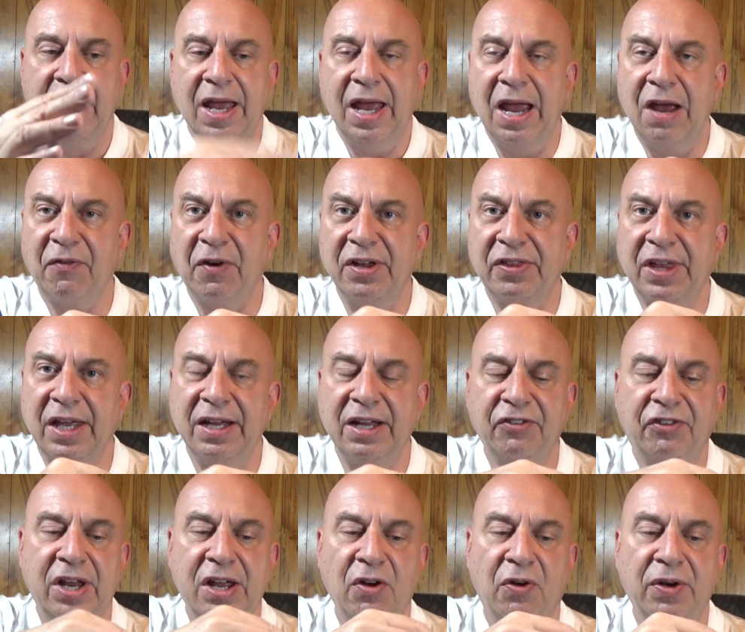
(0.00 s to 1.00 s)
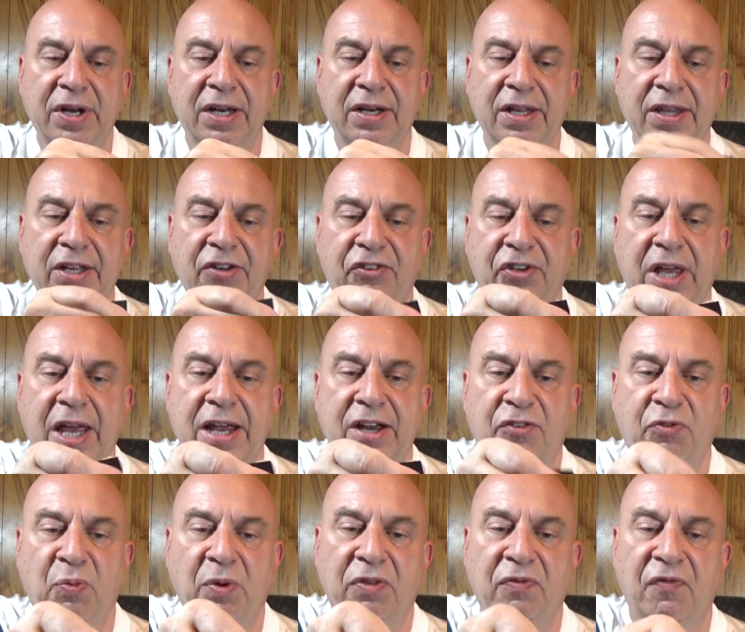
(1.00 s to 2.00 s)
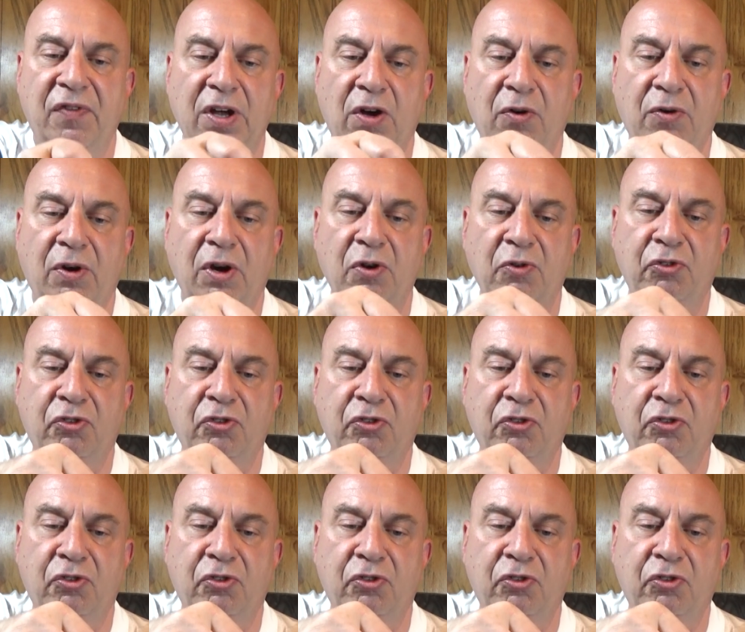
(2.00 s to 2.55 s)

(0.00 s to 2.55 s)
Everything is held into this case with Velcro